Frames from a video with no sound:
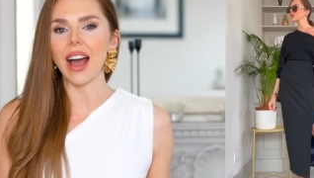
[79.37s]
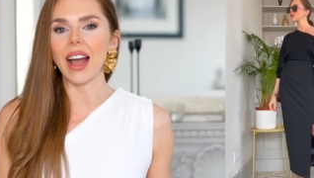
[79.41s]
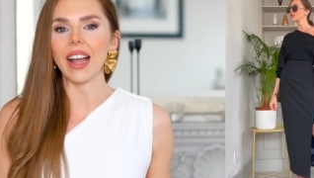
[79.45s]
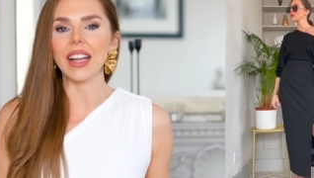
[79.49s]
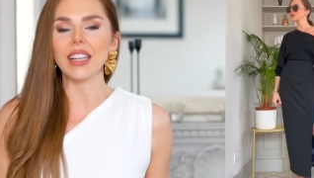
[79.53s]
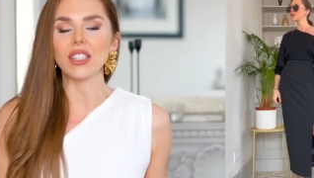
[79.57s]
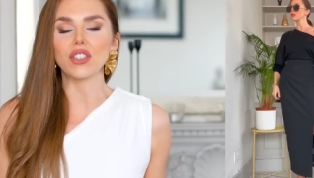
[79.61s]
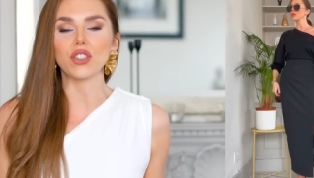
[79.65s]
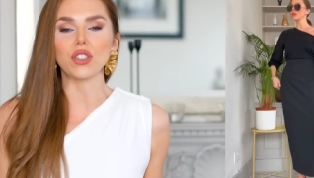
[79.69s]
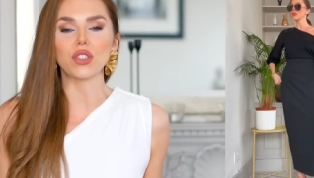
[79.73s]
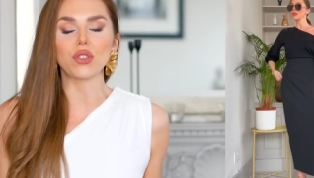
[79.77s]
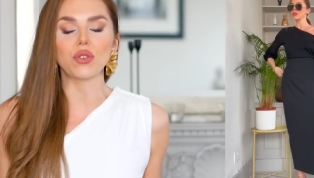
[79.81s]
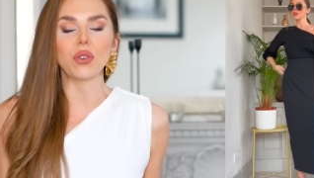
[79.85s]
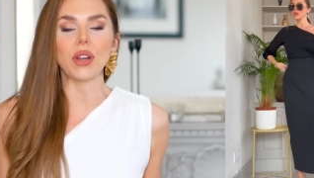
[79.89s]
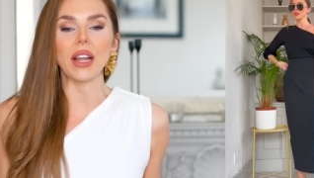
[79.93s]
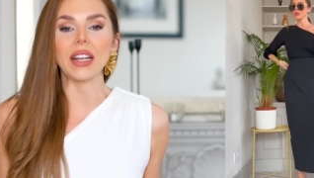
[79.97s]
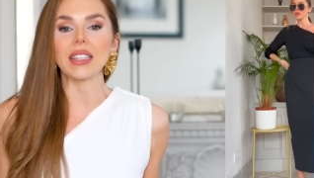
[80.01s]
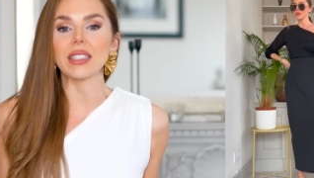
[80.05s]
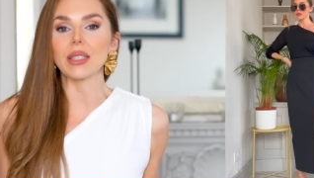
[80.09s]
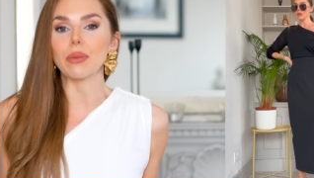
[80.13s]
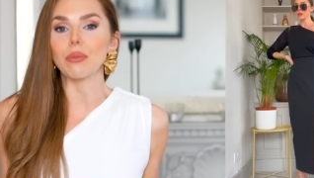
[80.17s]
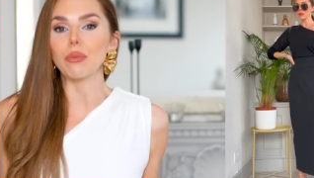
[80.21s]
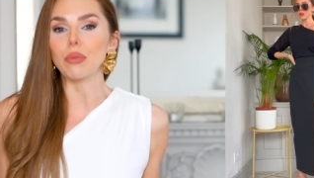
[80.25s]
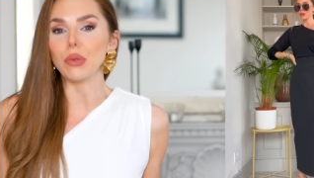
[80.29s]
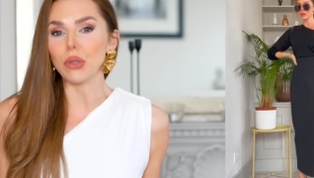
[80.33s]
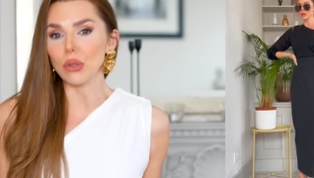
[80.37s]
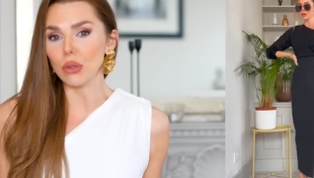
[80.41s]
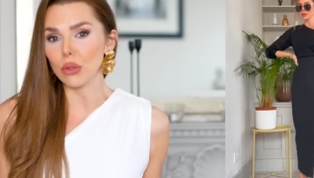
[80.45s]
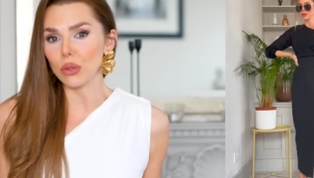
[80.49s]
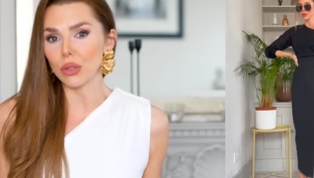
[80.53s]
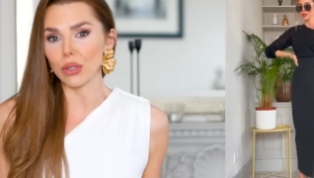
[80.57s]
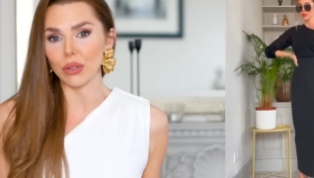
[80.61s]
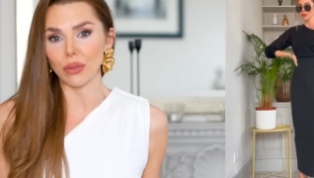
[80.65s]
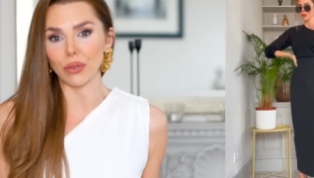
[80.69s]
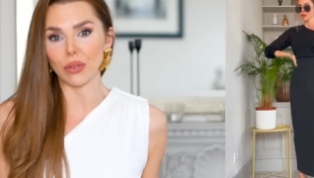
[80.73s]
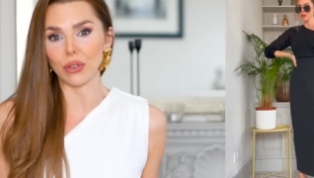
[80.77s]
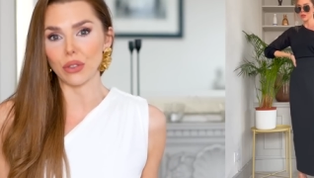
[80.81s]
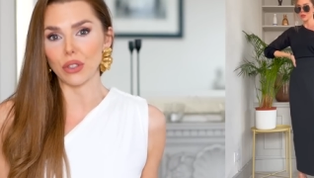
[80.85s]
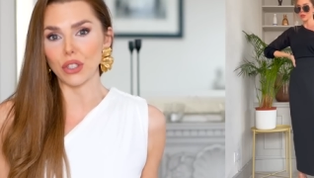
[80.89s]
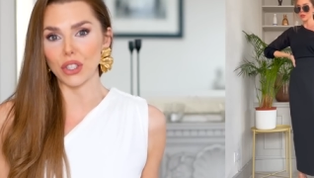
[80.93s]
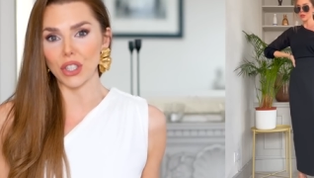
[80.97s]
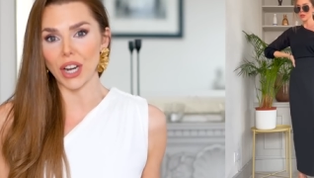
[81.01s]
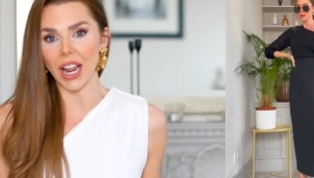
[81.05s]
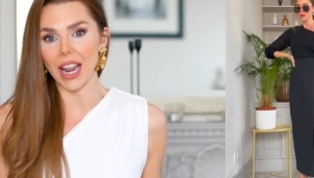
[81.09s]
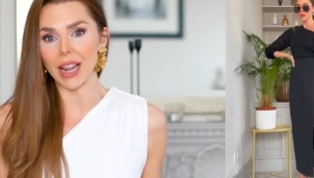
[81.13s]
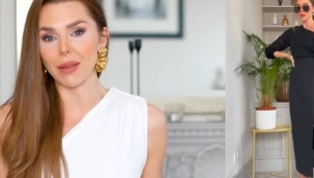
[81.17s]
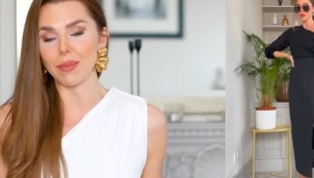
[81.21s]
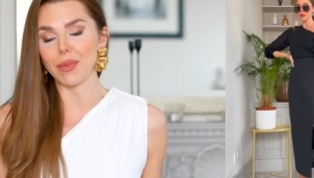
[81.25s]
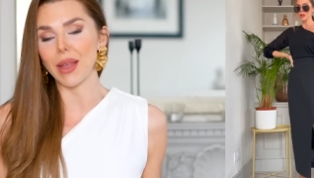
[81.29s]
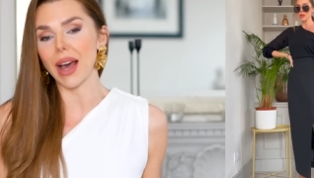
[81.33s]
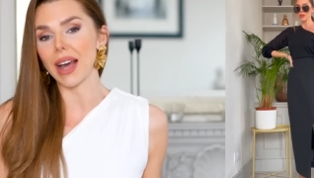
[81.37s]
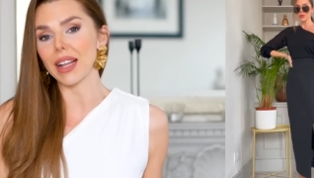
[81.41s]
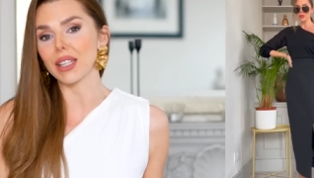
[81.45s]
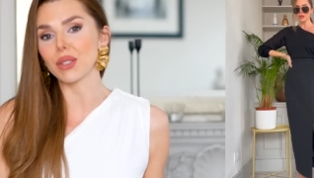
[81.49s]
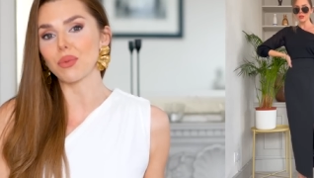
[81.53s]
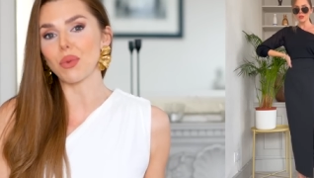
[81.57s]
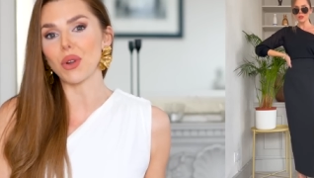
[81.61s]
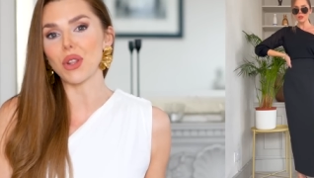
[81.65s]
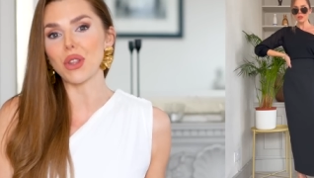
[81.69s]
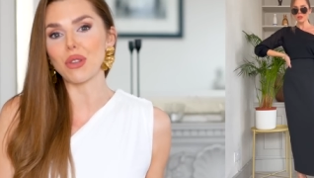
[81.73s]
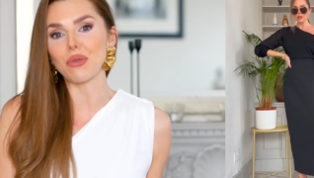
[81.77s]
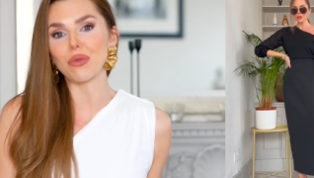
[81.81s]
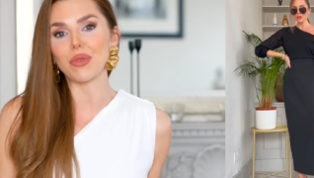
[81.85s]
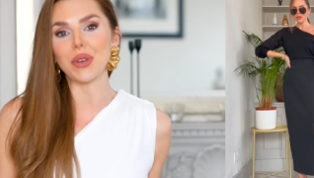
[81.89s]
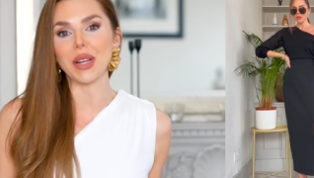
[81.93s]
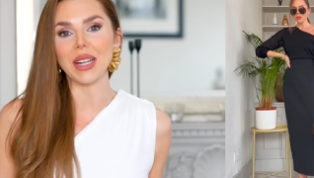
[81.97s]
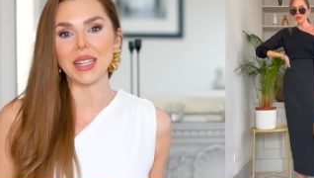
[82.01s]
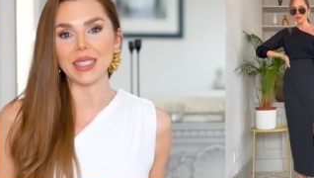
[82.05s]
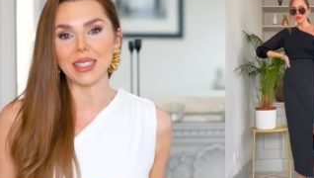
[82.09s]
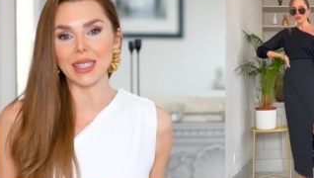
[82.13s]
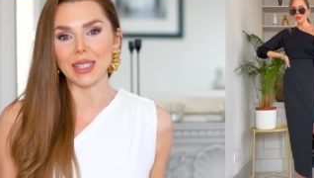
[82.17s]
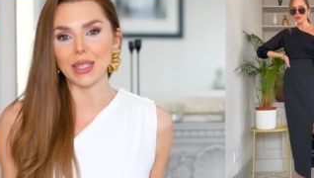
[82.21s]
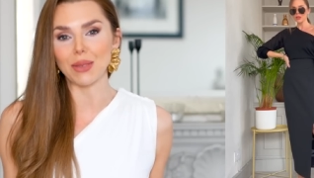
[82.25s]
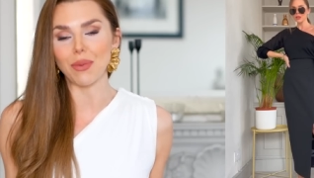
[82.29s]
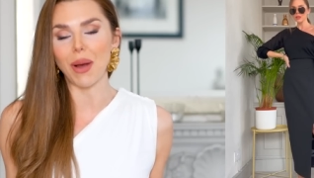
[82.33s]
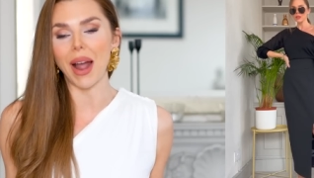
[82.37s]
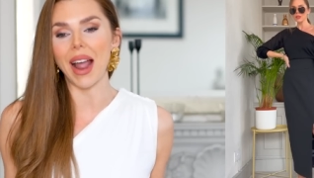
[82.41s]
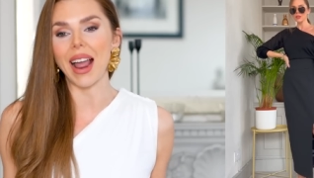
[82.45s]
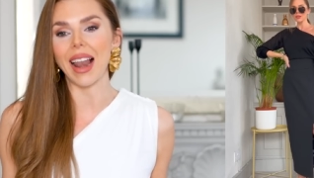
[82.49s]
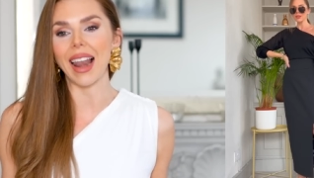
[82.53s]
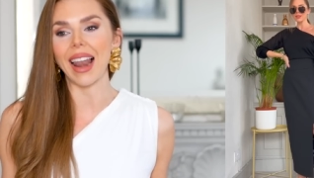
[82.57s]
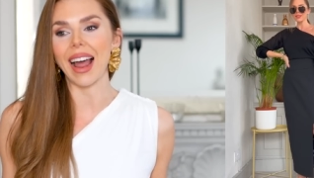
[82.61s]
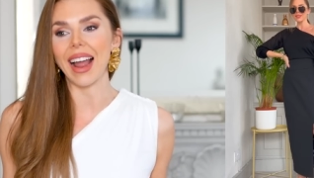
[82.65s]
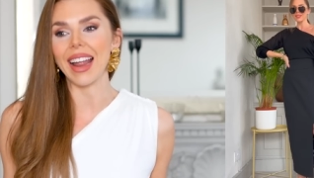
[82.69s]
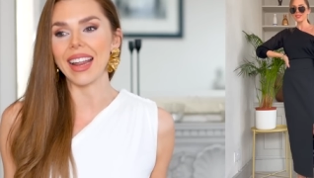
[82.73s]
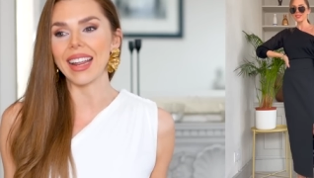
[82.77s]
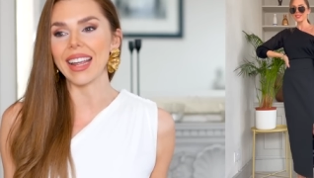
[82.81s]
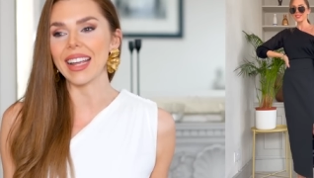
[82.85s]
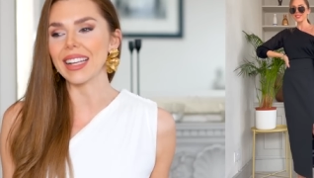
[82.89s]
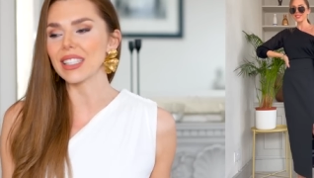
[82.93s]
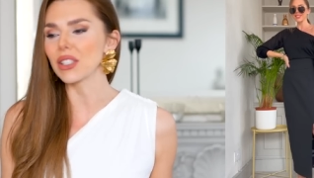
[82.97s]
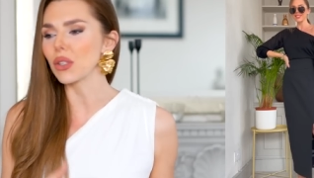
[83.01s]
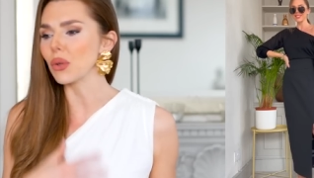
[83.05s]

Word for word: It just creates a beautiful shape. That is one of the reasons why I like it.